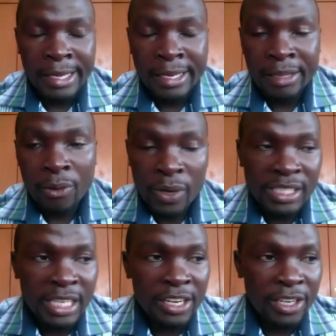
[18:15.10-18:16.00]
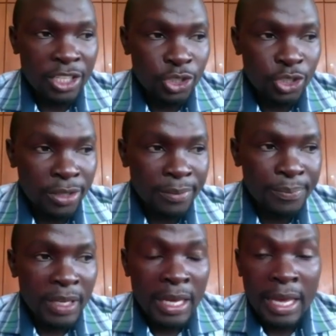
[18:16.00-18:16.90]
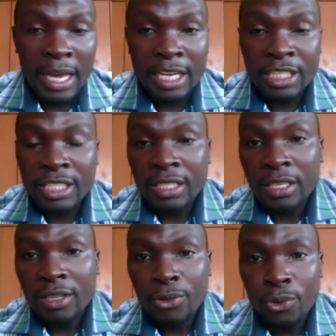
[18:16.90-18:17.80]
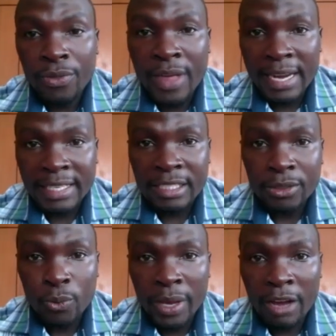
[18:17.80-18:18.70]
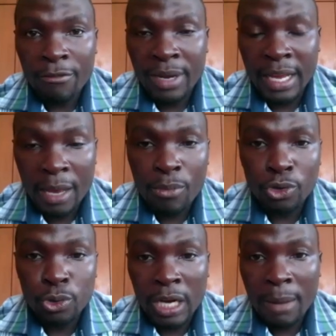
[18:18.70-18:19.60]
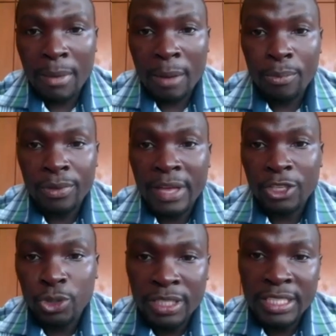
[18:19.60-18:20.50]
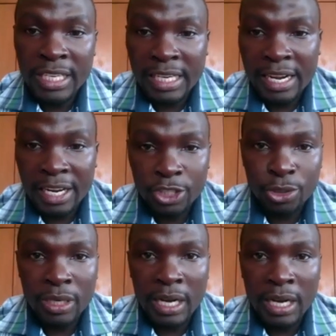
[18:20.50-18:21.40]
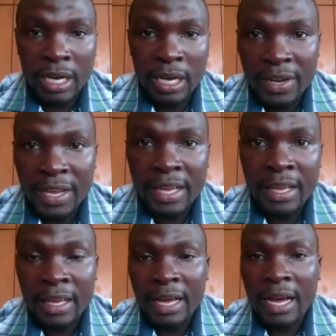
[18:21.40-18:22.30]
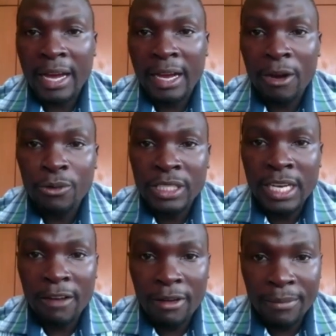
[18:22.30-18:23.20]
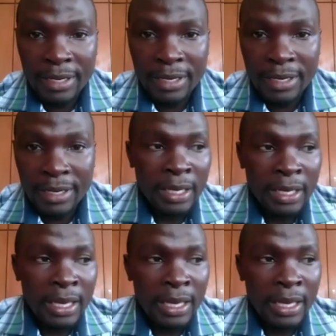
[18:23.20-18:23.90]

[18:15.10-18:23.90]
in the Western region, and through that we have been able to come up with a joint declaration as the three county governments.